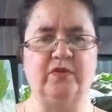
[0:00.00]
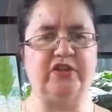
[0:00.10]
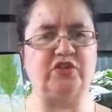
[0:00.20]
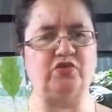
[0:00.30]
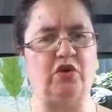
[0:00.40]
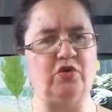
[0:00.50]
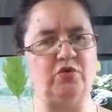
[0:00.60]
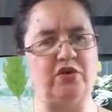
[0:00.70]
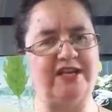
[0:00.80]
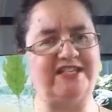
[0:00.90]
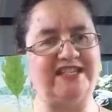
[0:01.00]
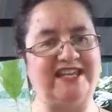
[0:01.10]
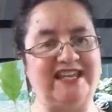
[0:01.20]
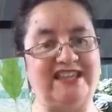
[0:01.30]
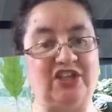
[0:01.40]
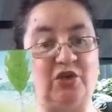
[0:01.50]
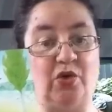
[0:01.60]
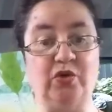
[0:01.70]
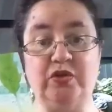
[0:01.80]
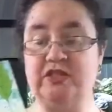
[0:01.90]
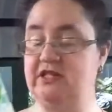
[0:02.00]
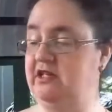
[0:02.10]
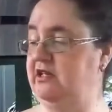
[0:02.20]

Where the troll tries to get the goats?